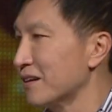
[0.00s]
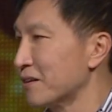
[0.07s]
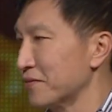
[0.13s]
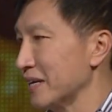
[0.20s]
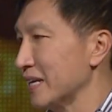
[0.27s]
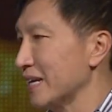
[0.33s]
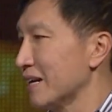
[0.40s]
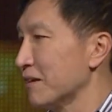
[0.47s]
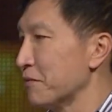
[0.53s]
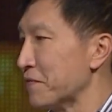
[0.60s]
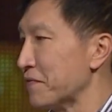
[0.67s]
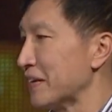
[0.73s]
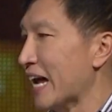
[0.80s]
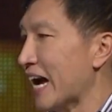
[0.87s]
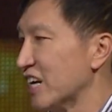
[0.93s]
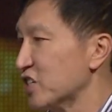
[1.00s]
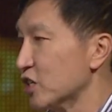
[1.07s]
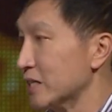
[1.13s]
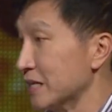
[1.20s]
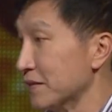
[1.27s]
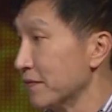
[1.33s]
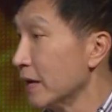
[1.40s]
over here with an
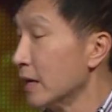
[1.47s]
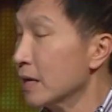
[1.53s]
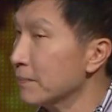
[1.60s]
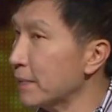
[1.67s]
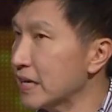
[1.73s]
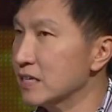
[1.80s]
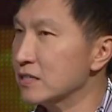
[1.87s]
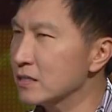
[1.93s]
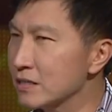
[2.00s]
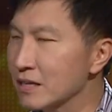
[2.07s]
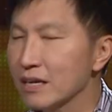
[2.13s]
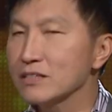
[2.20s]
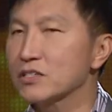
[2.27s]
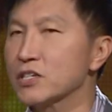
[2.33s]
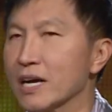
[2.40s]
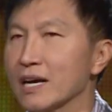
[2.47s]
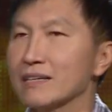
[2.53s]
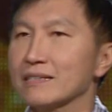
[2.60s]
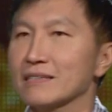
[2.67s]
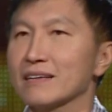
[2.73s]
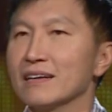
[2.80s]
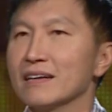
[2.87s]
adjective, but it's not
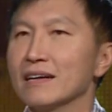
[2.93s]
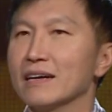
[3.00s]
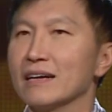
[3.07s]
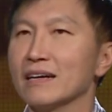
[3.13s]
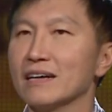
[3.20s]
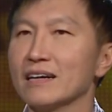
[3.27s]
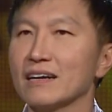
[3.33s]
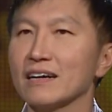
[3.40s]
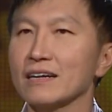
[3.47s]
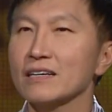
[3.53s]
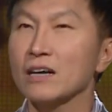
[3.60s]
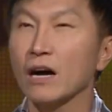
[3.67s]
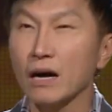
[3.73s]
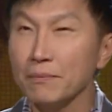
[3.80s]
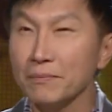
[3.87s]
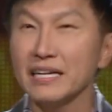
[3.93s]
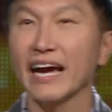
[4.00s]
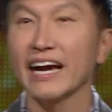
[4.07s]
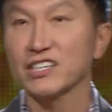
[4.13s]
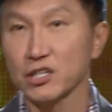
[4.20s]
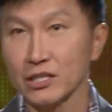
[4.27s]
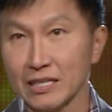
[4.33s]
just a common
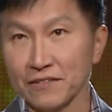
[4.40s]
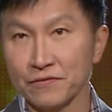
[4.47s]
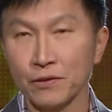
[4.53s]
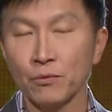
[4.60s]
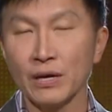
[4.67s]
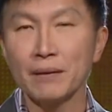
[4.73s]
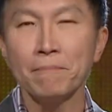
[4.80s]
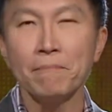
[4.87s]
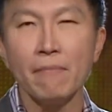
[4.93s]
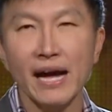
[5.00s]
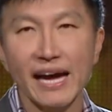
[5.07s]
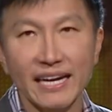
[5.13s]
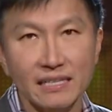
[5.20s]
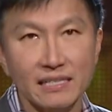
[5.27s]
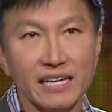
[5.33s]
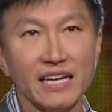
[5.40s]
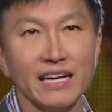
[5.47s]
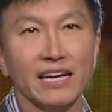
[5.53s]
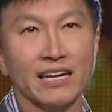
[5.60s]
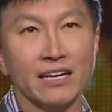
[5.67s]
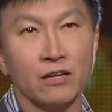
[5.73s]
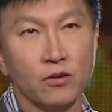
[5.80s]
adjective. The word mighty
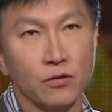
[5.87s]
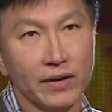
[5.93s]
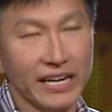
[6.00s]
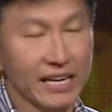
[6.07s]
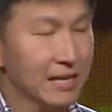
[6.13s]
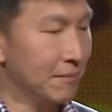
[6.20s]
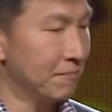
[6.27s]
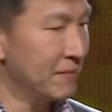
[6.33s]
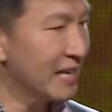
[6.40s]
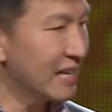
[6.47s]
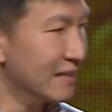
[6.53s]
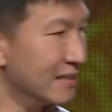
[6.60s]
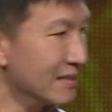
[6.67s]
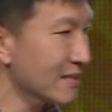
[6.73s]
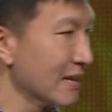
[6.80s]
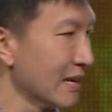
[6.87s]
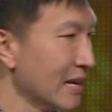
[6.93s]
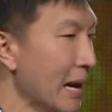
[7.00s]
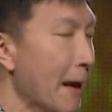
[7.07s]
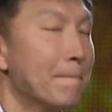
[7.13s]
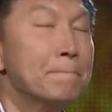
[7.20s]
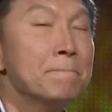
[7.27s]
in Greek means
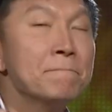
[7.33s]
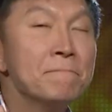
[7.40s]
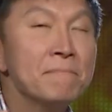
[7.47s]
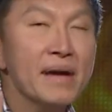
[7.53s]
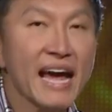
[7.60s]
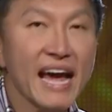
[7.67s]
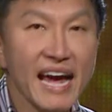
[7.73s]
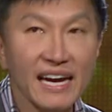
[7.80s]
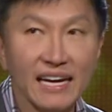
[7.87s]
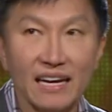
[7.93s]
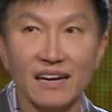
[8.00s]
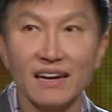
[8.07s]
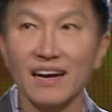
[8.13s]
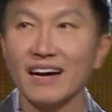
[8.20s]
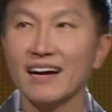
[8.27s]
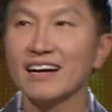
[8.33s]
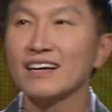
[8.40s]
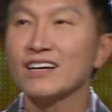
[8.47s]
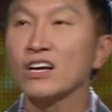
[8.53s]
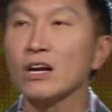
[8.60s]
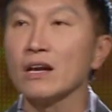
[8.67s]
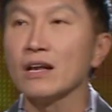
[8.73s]
mega,
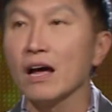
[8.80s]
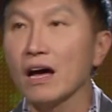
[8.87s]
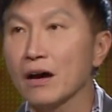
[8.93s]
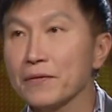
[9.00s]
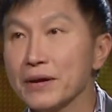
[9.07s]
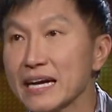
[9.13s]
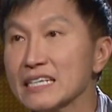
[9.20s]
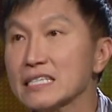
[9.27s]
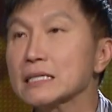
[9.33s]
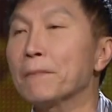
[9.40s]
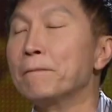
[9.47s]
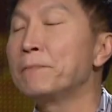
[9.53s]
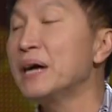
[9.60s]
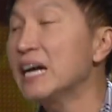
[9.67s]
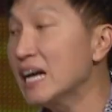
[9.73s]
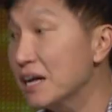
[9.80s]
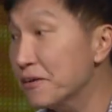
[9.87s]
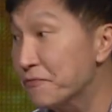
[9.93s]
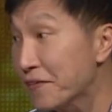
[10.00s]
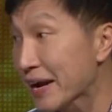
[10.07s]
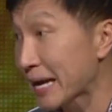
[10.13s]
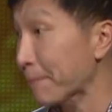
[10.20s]
glorious,
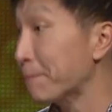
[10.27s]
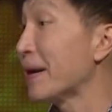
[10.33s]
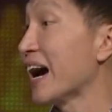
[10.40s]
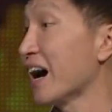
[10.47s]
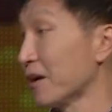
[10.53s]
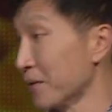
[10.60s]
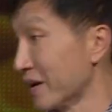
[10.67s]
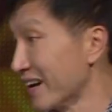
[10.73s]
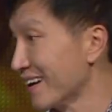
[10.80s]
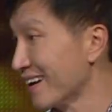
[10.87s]
perfect power.